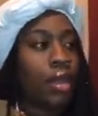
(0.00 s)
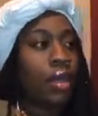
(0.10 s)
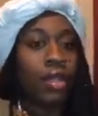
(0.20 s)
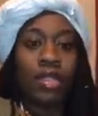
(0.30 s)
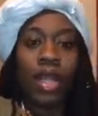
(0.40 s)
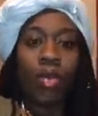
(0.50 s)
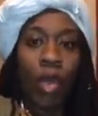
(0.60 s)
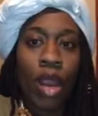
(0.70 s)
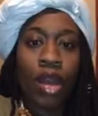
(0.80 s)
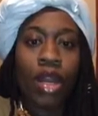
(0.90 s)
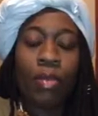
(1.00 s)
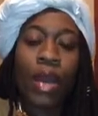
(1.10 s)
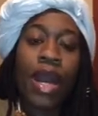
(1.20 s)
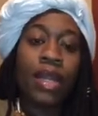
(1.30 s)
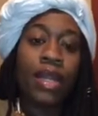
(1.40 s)
Because they wearing their
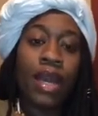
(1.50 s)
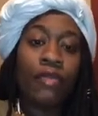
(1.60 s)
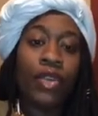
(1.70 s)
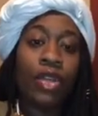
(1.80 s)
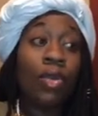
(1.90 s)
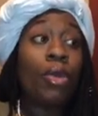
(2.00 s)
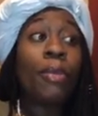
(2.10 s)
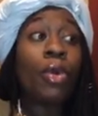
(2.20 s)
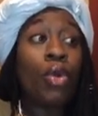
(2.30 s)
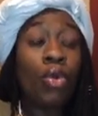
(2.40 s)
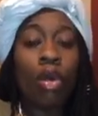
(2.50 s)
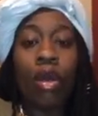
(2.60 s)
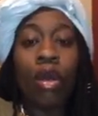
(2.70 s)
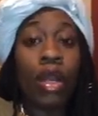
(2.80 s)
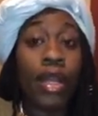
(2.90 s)
body down for you. People who
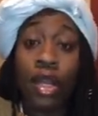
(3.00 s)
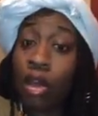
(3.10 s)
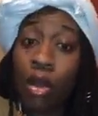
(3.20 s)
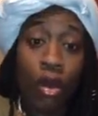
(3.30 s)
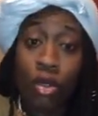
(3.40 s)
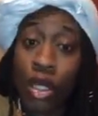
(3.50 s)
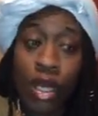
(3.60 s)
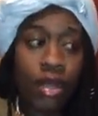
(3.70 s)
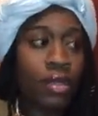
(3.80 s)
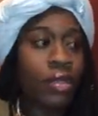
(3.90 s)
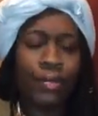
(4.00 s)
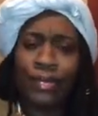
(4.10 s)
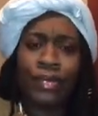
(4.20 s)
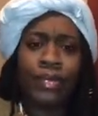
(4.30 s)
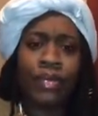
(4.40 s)
clean your hotels.
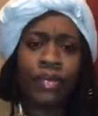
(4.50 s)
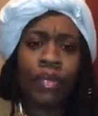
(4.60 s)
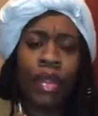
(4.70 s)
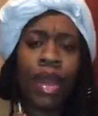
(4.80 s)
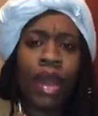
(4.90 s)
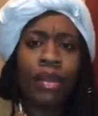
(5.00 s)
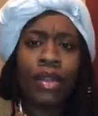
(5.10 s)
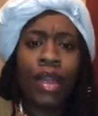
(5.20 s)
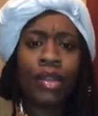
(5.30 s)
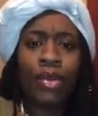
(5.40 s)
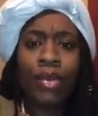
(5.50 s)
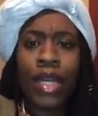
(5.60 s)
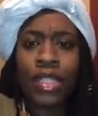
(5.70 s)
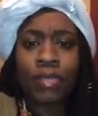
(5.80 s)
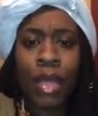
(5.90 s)
How dare you,
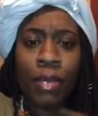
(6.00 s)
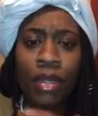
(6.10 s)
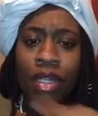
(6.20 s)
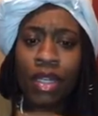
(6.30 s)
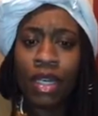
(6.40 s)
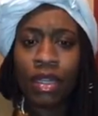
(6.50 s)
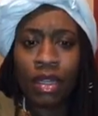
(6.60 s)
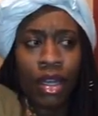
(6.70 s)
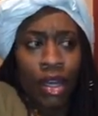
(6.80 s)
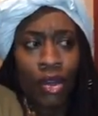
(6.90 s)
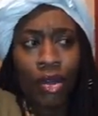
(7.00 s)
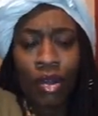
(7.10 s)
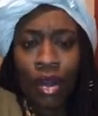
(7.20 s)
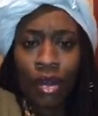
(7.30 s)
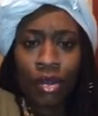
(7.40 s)
as people of color, go
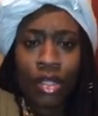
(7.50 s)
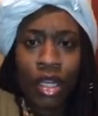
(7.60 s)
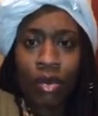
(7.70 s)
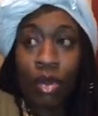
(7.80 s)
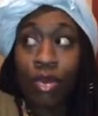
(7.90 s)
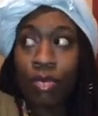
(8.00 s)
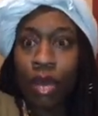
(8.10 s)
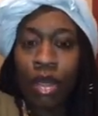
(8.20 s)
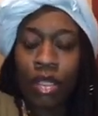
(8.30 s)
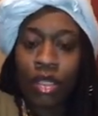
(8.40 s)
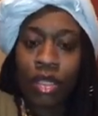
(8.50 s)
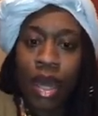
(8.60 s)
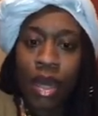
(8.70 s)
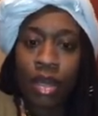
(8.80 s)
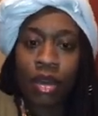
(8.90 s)
in a hotel where you barely just
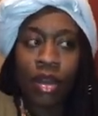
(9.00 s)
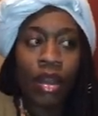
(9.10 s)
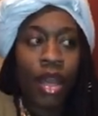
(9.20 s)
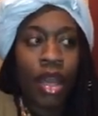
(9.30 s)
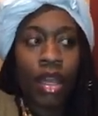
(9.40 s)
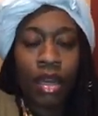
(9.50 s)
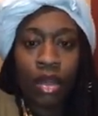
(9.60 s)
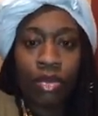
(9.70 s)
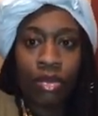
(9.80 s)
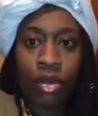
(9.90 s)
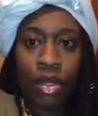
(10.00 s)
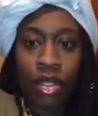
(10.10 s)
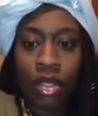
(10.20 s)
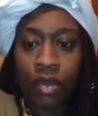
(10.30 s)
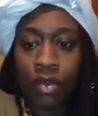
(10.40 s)
got in there and then you throw your
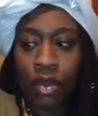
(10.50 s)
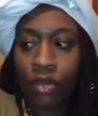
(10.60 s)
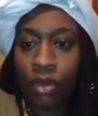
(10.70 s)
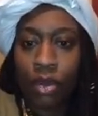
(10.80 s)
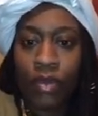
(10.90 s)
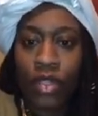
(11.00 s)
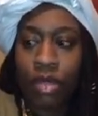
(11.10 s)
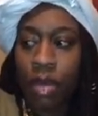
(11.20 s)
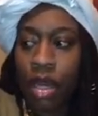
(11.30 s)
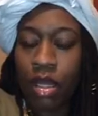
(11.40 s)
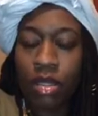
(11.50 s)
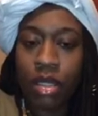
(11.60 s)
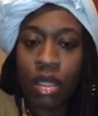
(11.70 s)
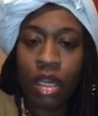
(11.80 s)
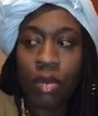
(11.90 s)
stuff on the floor for somebody else to
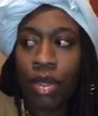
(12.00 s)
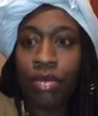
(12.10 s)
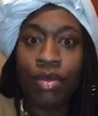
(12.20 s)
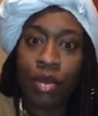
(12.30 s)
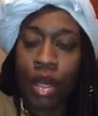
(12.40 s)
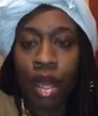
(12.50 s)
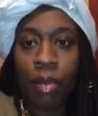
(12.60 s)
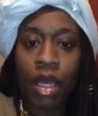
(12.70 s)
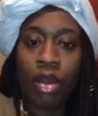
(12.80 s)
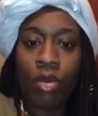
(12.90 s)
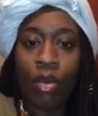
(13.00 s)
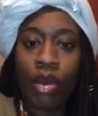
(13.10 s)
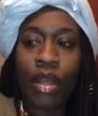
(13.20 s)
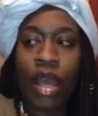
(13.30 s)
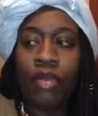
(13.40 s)
clean up and you know they're not making no more
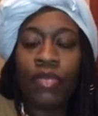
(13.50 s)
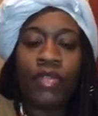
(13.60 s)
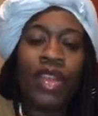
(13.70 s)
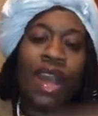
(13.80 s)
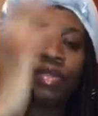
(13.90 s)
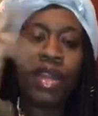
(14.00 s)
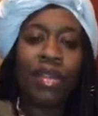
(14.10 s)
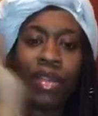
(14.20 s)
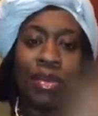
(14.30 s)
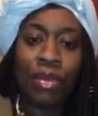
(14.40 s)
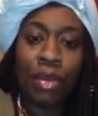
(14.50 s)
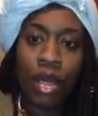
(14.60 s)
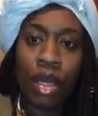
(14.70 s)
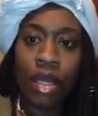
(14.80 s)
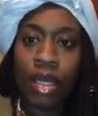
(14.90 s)
than eight fifty. How dare you?
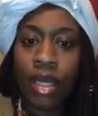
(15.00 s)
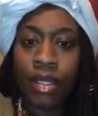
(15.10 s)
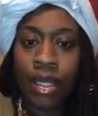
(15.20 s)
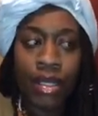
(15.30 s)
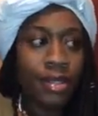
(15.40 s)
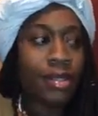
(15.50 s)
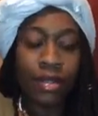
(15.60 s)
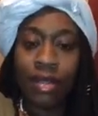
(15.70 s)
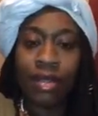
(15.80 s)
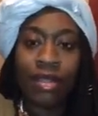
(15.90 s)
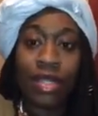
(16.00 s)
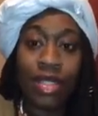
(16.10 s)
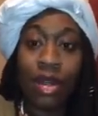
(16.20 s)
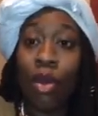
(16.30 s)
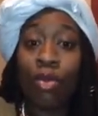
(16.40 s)
Like that's that's
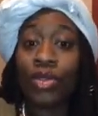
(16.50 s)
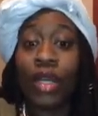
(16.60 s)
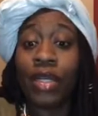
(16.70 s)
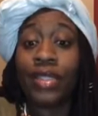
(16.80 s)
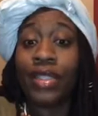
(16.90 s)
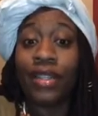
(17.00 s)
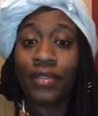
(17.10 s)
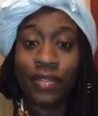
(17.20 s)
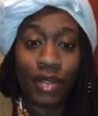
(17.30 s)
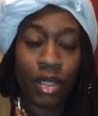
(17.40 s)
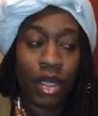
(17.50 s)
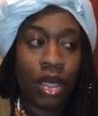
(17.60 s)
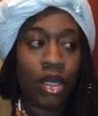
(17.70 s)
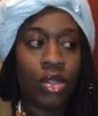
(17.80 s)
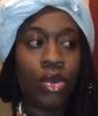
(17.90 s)
home training stuff.
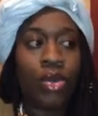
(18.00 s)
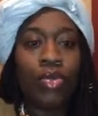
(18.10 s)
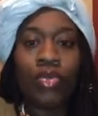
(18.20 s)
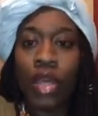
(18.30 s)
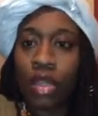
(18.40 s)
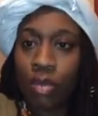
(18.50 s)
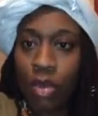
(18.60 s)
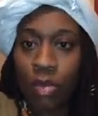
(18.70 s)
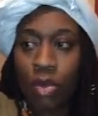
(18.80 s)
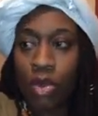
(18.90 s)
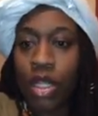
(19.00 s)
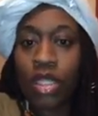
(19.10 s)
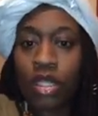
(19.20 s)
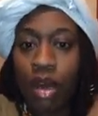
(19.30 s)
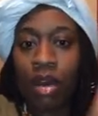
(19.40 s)
So you vet the people. This
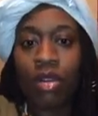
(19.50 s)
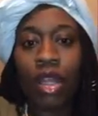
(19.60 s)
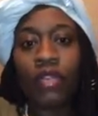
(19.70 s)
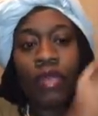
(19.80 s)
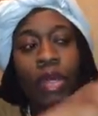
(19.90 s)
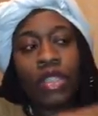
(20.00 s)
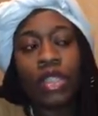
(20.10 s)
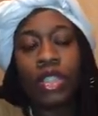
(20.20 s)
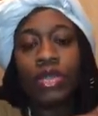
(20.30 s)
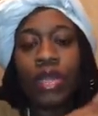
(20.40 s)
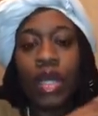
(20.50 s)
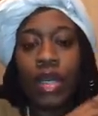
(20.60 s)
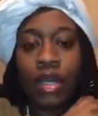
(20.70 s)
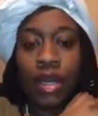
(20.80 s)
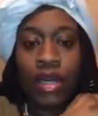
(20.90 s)
is all the information that you get in
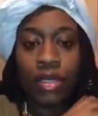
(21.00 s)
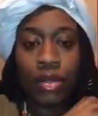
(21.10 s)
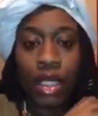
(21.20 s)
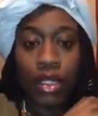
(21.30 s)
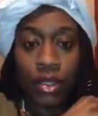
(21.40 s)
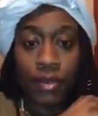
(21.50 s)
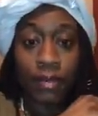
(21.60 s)
a consultation.